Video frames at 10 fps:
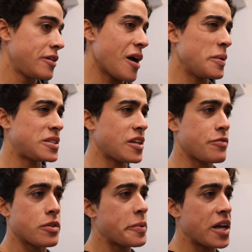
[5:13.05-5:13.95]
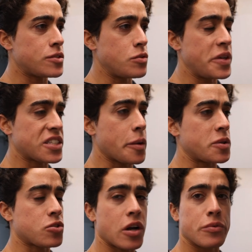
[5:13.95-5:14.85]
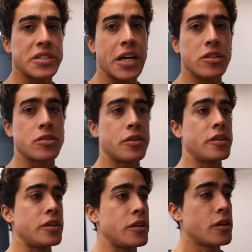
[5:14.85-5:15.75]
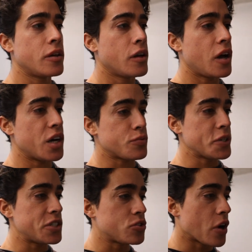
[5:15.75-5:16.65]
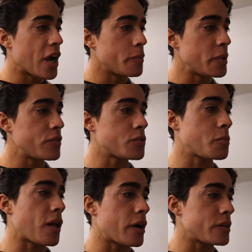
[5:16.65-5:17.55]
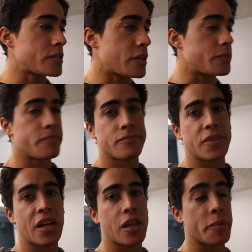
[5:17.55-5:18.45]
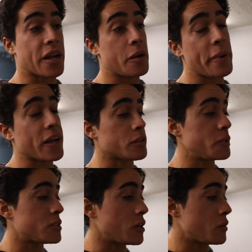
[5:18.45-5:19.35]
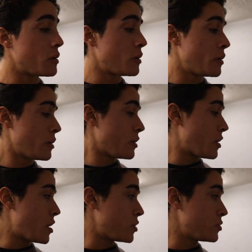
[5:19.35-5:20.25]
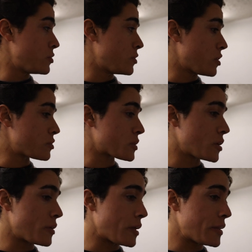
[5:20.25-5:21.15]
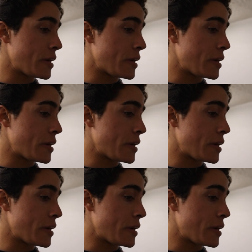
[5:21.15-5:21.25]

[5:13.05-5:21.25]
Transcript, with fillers: Yeah, I've been saying for the past few weeks, I've been trying to reach out to the uh, freeze-dried beef suppliers, and none of them are getting back to me, so uh, who, who, knows what's going on